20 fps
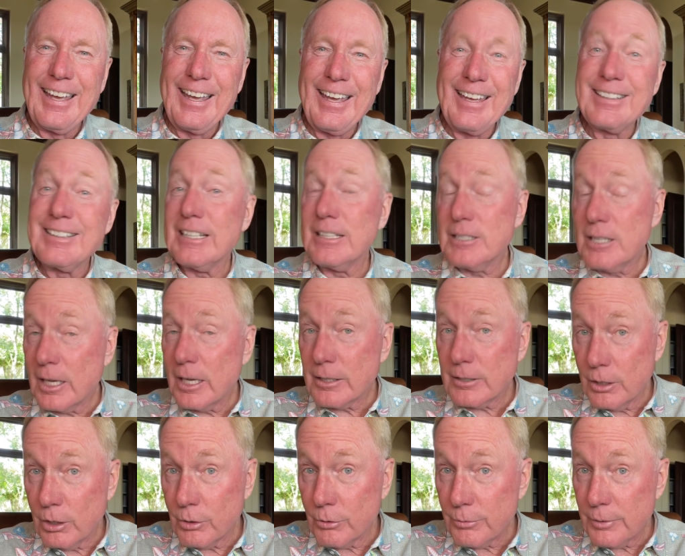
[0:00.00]
and did not
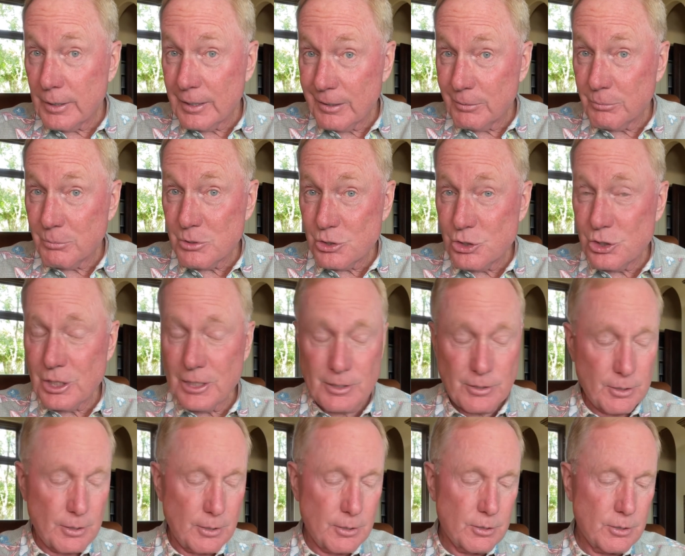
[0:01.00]
know that it was
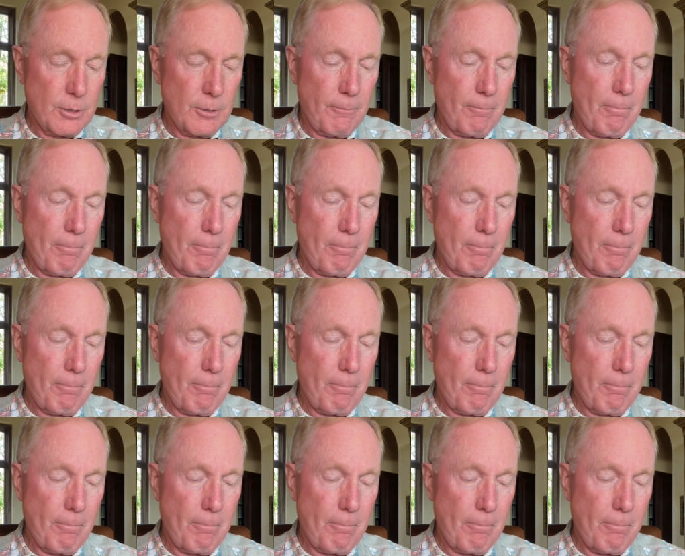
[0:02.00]
Jesus.